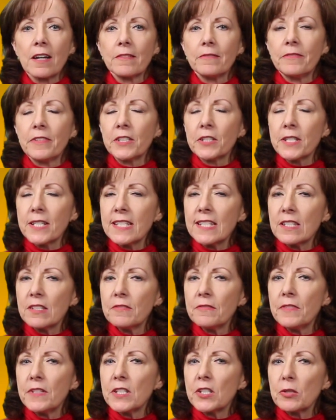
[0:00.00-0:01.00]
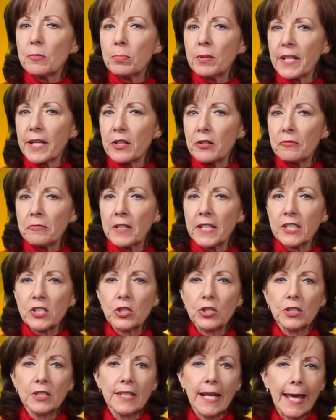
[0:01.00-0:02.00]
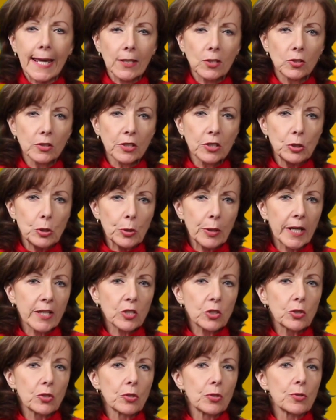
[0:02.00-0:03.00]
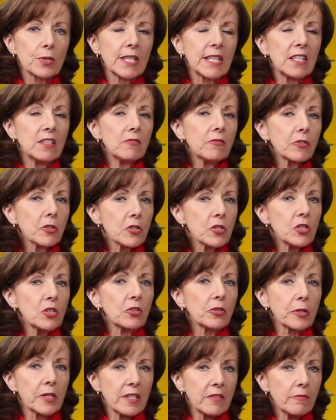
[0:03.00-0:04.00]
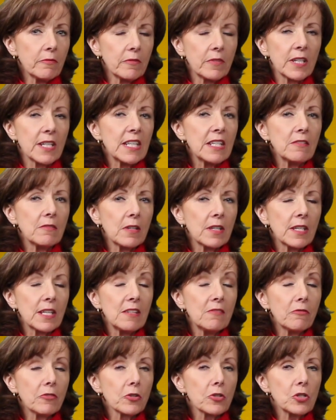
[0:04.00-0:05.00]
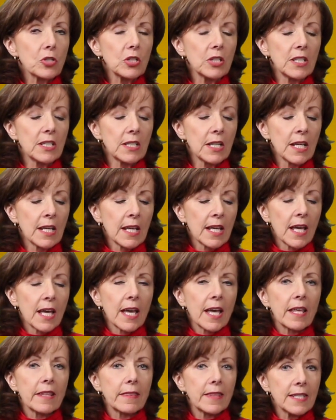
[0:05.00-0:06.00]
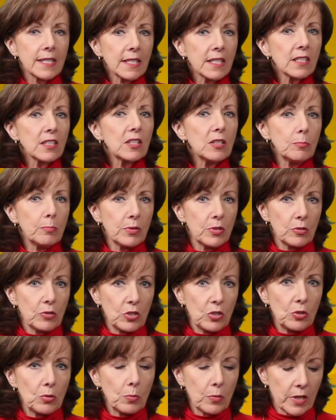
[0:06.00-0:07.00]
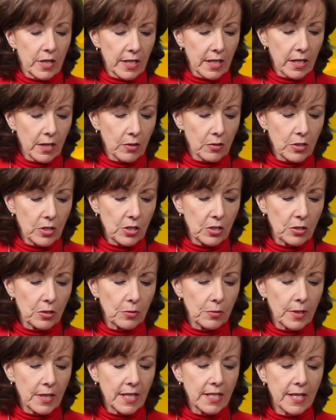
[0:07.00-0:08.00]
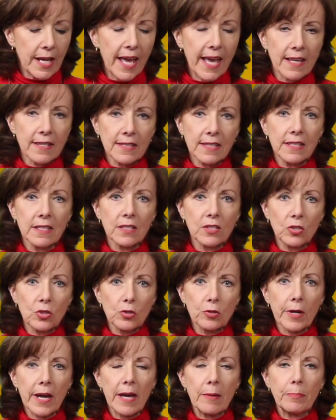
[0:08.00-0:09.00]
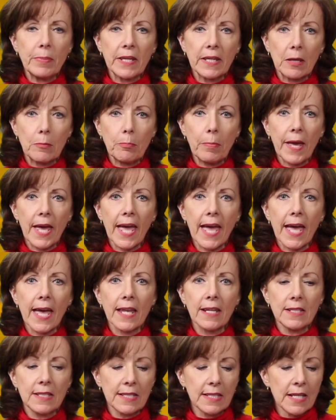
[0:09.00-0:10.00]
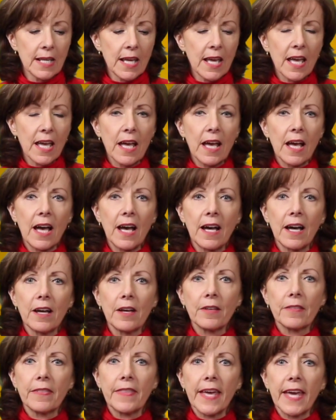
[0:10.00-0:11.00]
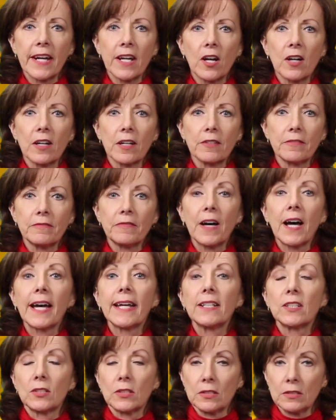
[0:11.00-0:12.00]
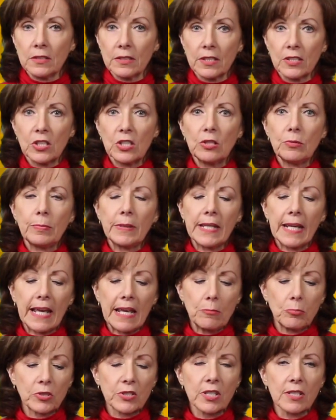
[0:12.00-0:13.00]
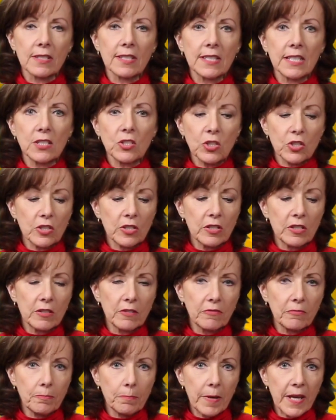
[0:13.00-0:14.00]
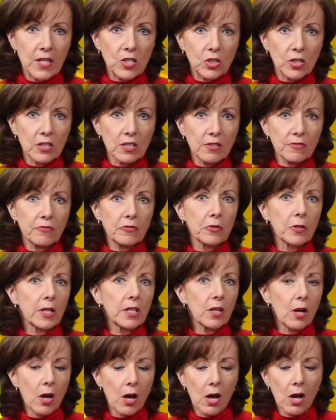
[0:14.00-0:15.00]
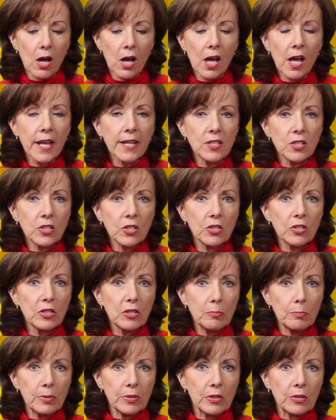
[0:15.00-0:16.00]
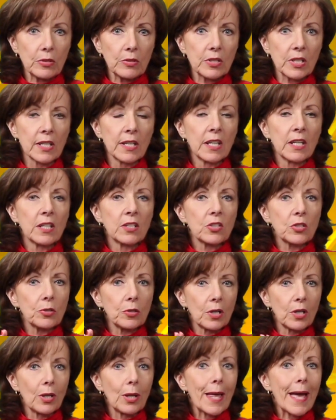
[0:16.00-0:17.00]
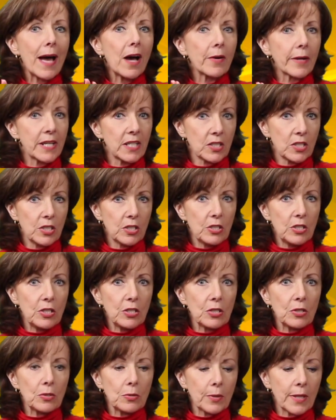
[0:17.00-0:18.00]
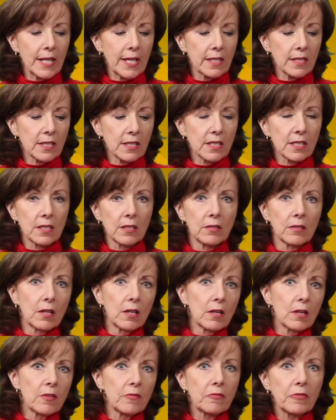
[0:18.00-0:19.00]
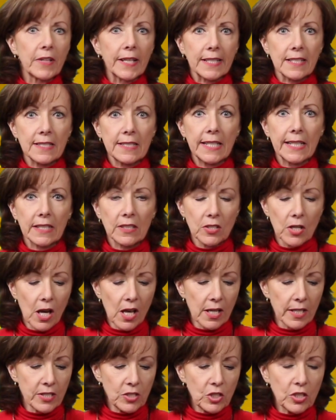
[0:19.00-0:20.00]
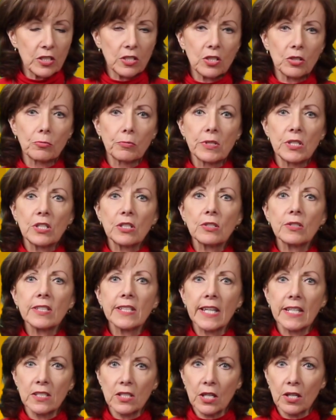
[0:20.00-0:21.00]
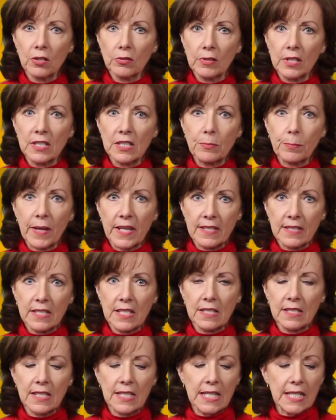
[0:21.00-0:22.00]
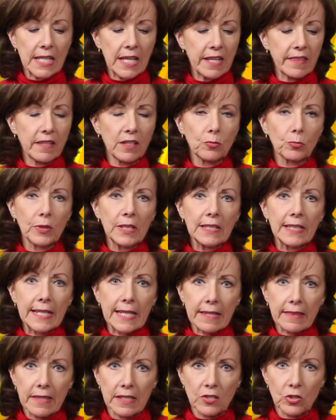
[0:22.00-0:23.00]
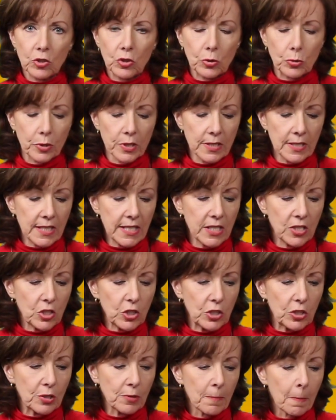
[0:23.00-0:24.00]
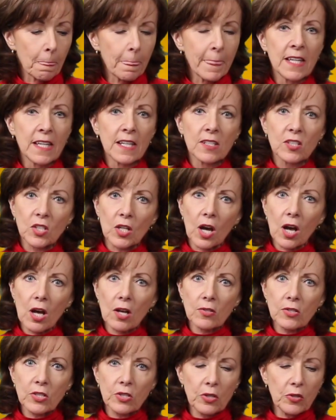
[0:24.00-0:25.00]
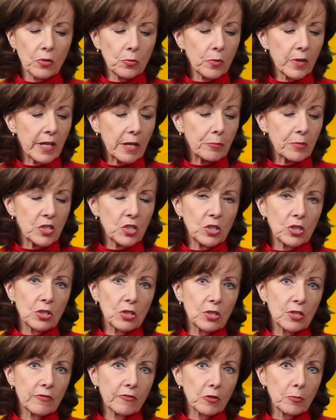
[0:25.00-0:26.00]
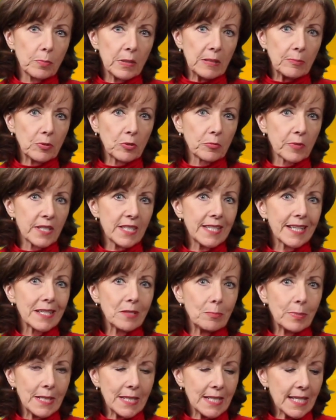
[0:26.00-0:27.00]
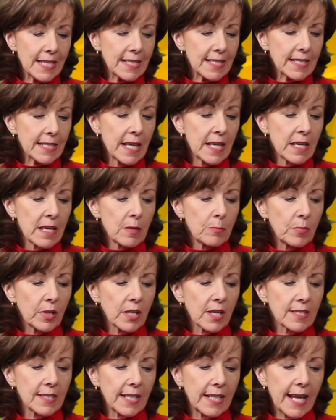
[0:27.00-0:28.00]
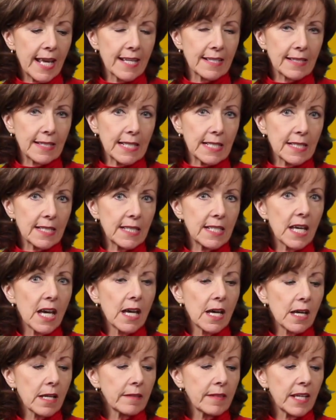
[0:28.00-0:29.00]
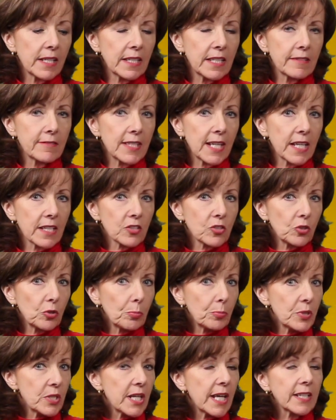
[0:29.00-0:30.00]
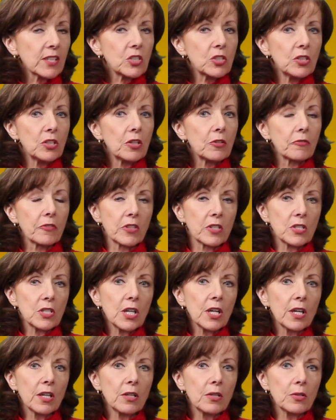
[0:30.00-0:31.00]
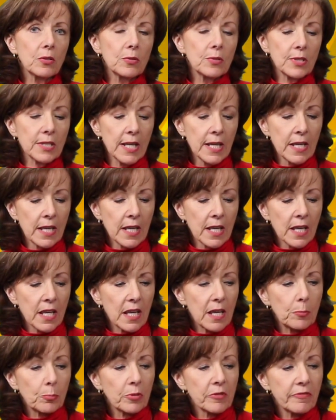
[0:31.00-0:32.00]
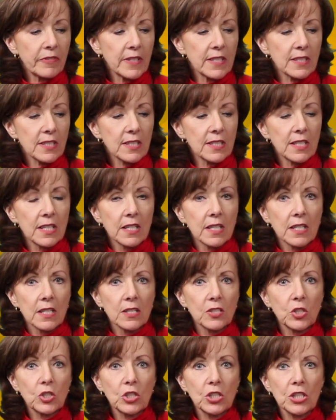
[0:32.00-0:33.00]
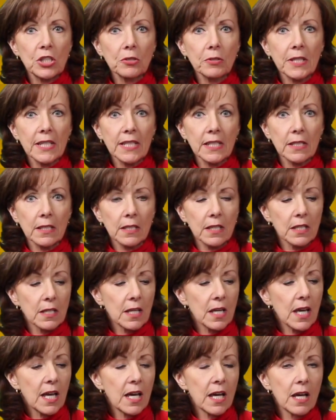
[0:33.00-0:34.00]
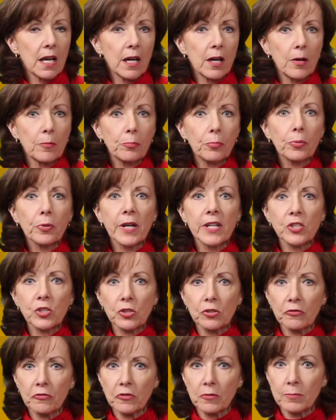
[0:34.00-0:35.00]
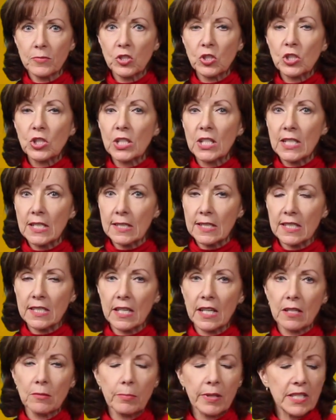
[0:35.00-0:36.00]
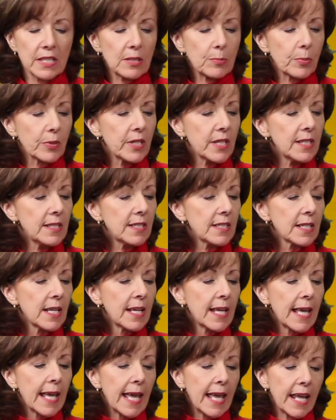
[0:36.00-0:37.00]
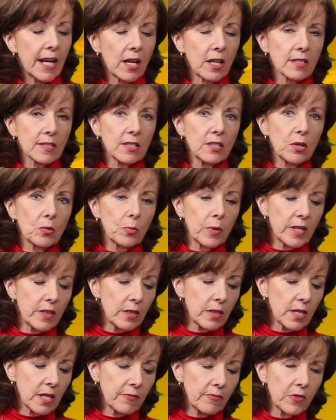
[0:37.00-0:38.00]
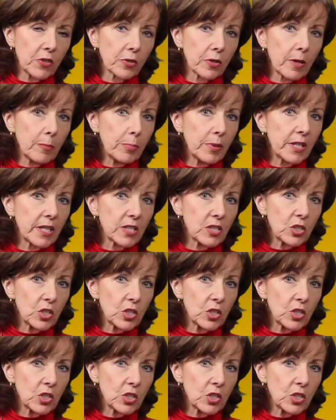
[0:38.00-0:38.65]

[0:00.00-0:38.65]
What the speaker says: very severe plantar flexion, ankle contractures, inversion or eversion, this is the boot you want to go to. It has the strapping and pads that are vital to be able to cinch the patient's foot onto the boot to allow it to do its flex technology to reduce that tone and spasticity and then re-lengthen shortened tissue. It's also the one I would choose for people with diabetes because it has this tongue that gives extra protection over the toes. It prevents shearing pressure from sheets and bedspreads, and also if they're up in a